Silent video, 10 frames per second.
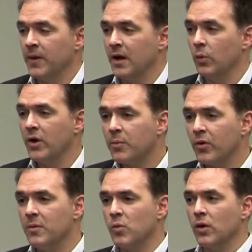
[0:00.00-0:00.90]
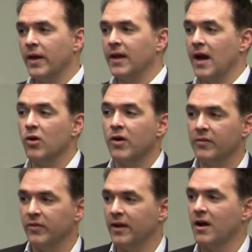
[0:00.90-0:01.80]
we operate more like
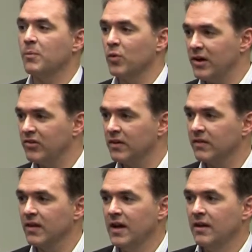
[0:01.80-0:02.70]
aircraft-like operations.